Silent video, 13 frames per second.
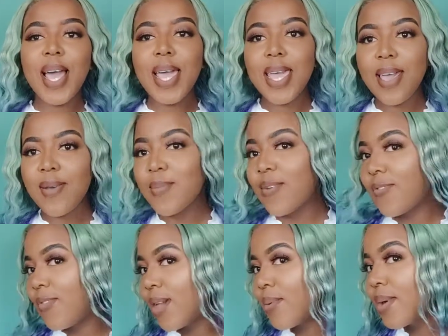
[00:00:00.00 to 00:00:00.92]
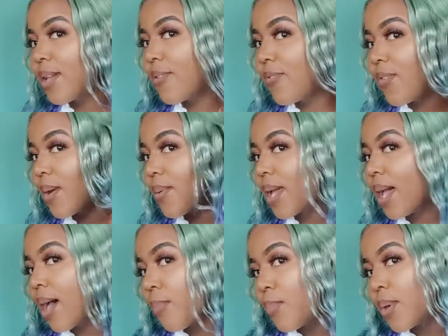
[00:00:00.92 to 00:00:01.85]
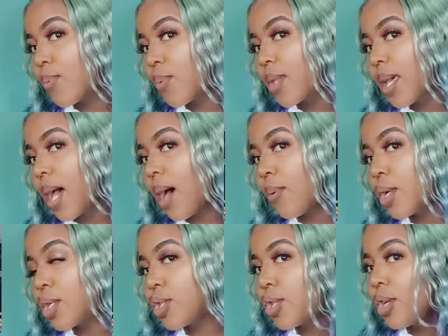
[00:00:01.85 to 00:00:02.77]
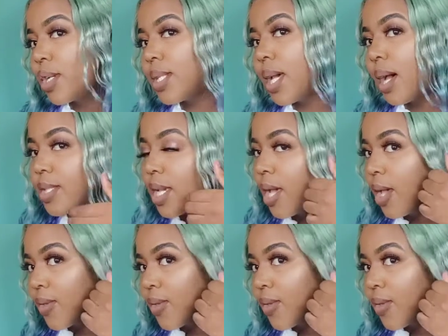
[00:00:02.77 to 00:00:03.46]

I am very happy with how it turned out.